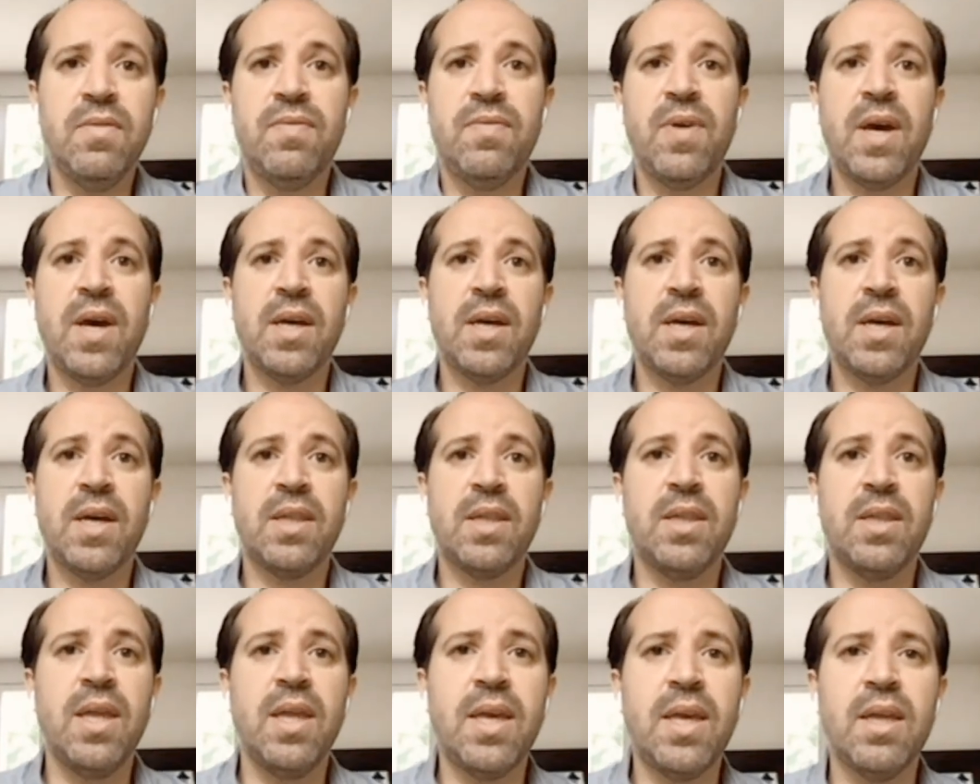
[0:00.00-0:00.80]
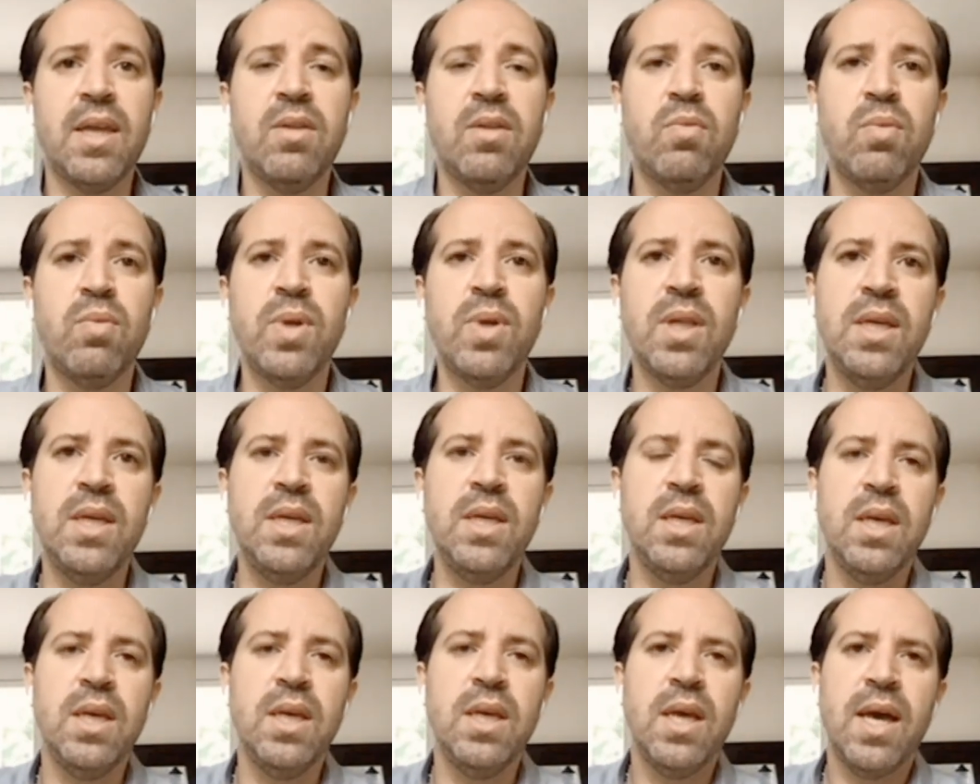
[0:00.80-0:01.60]
In fact, they can
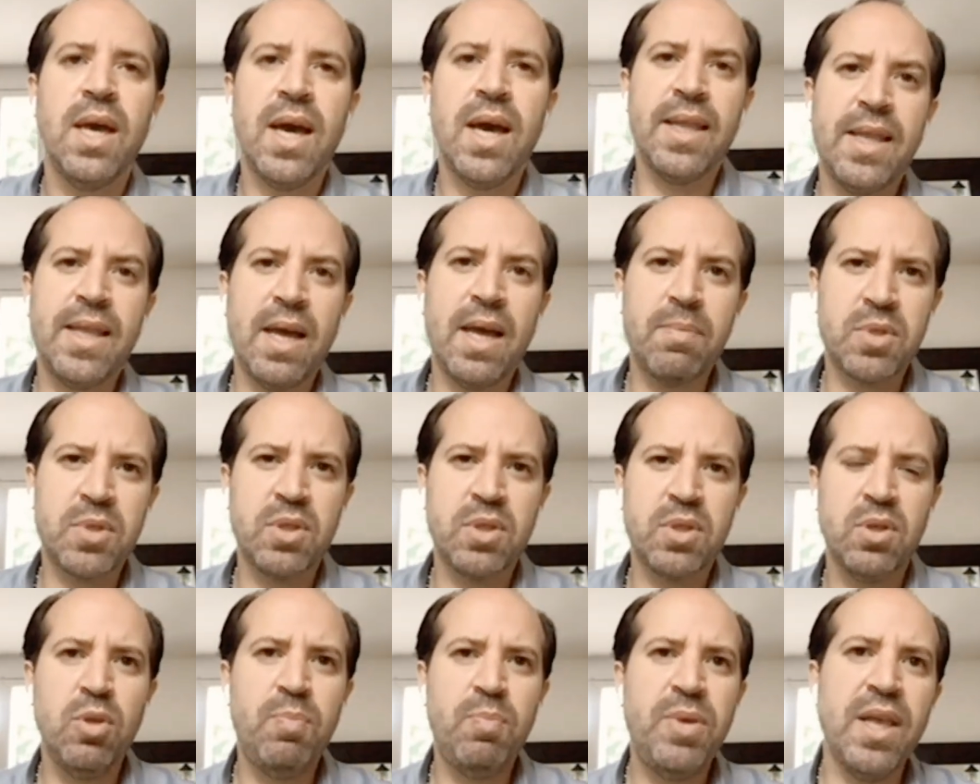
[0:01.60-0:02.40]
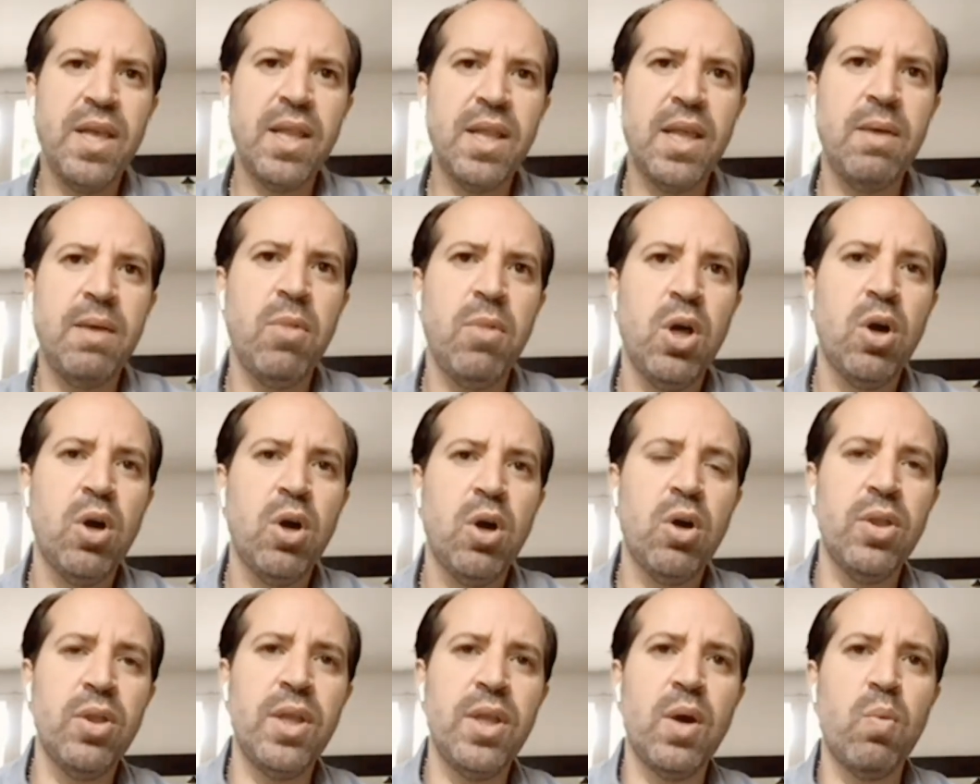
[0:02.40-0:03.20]
really adapt the PLM
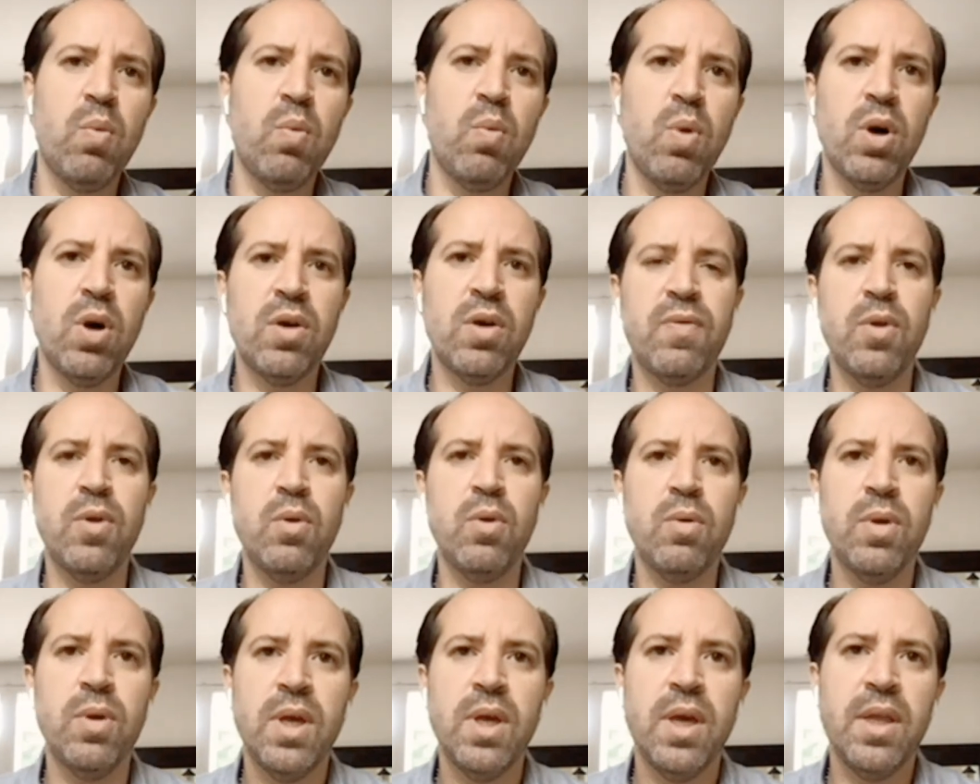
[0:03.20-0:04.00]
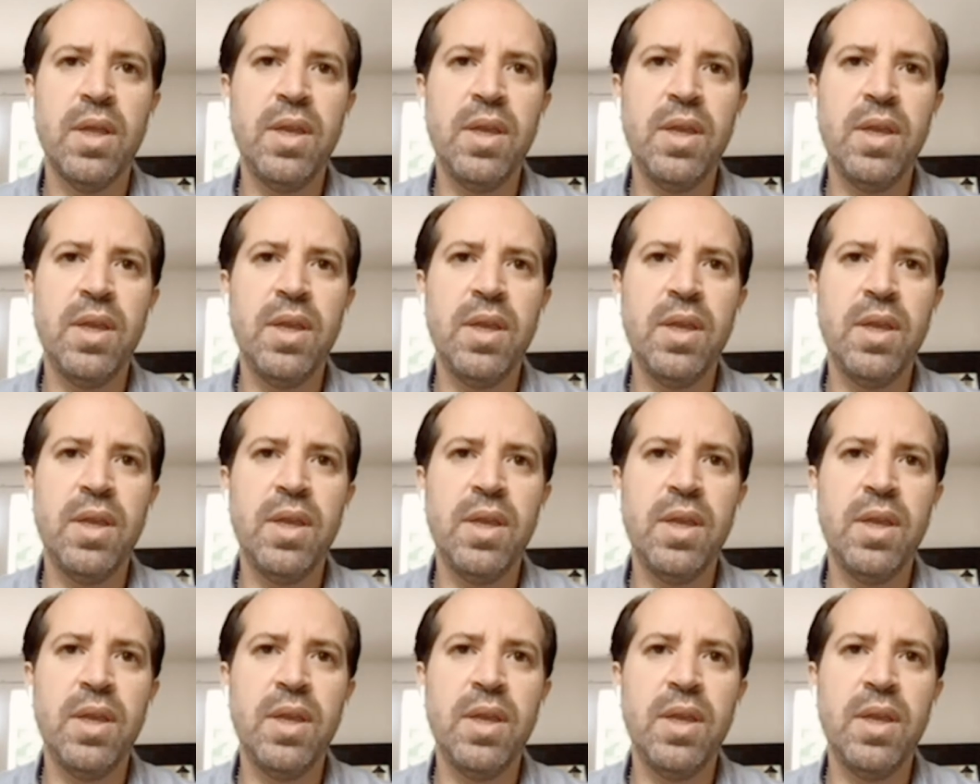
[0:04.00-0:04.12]
on their workflow.